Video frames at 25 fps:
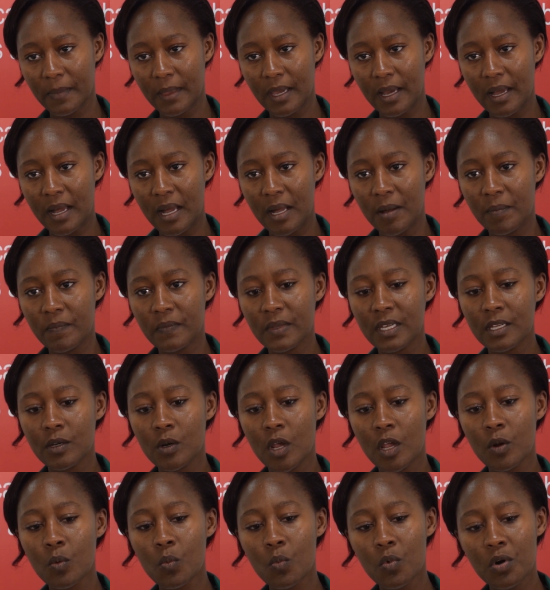
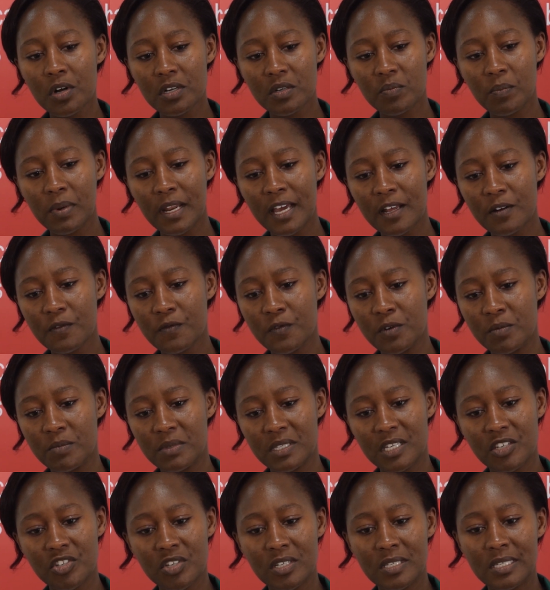And what platforms
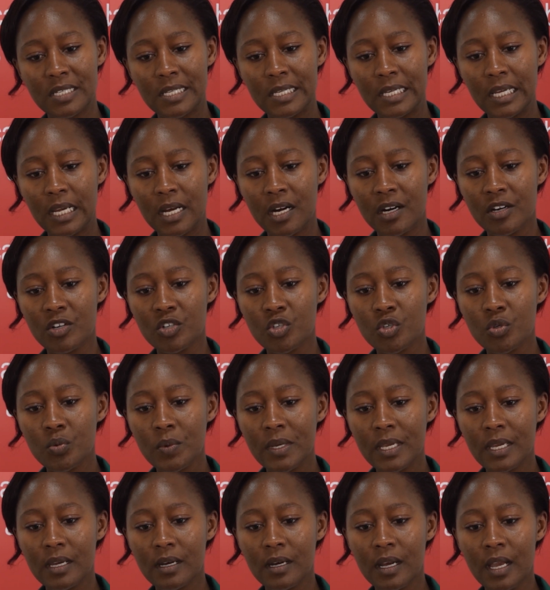such as Link are
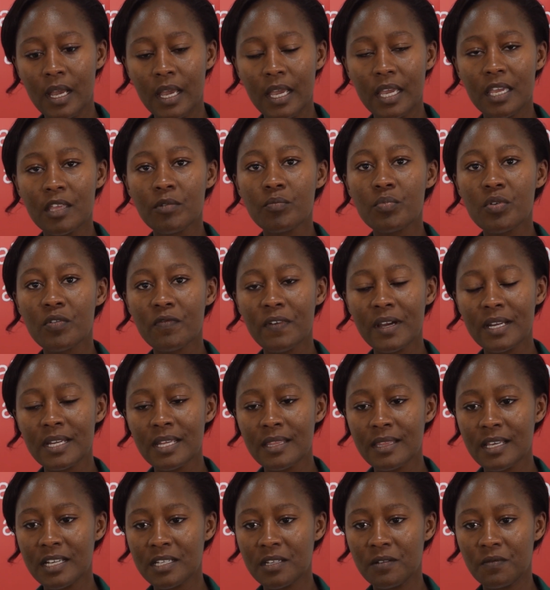doing in providing
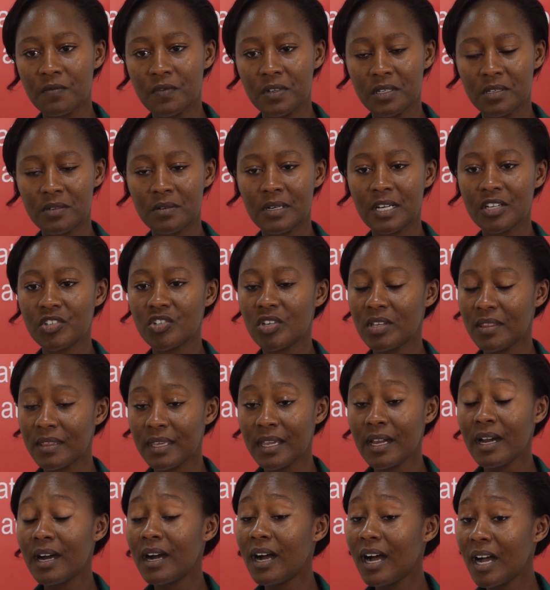that infrastructure, they
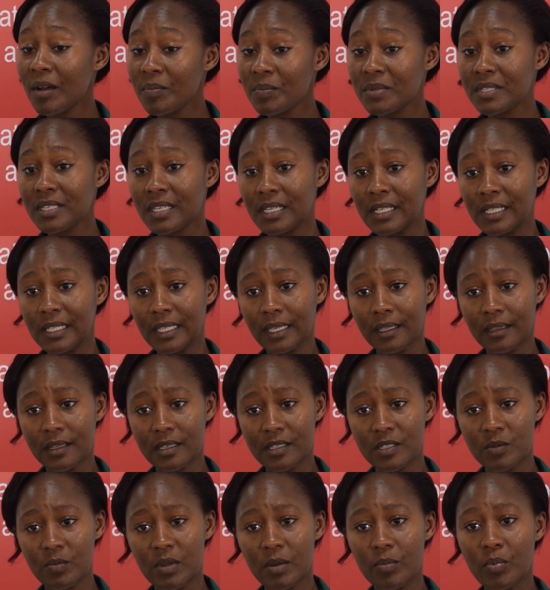are upskilling
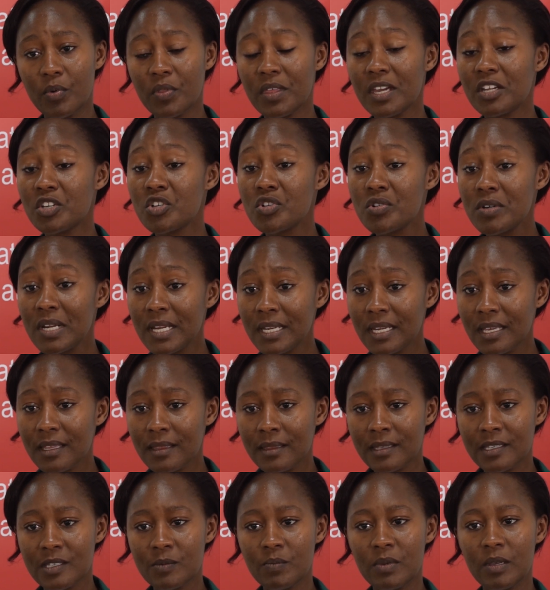these people, they are training
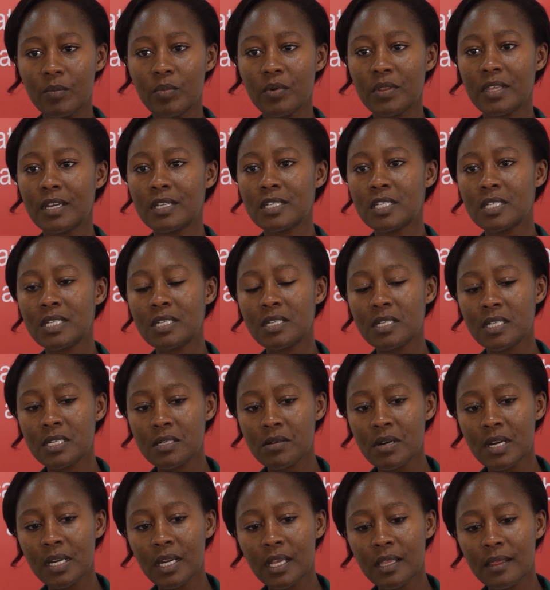these people, they're
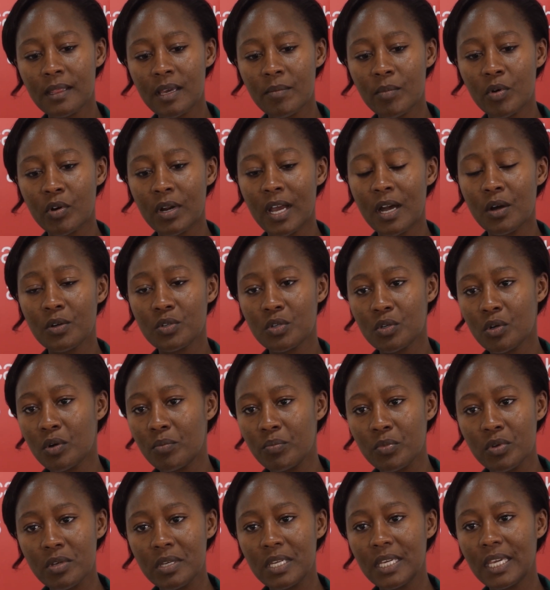training them on how to
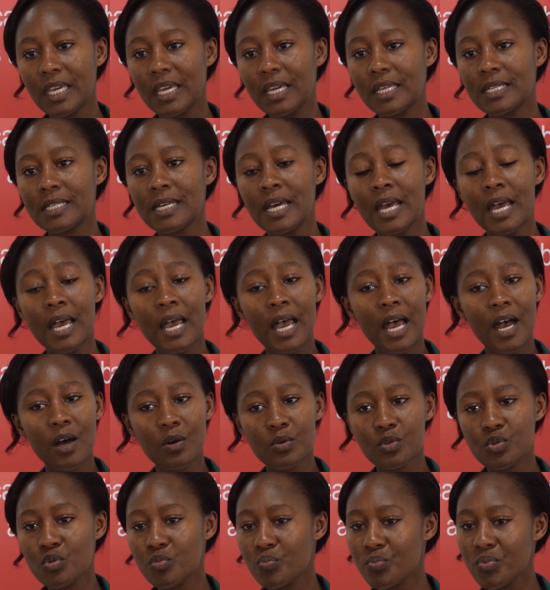communicate, how
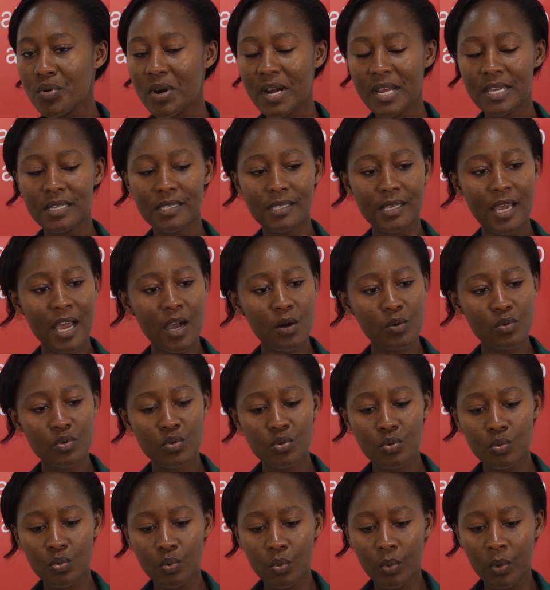to price, how
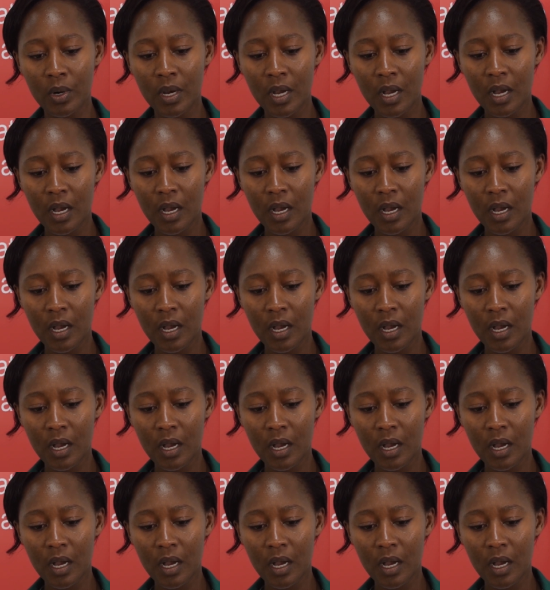to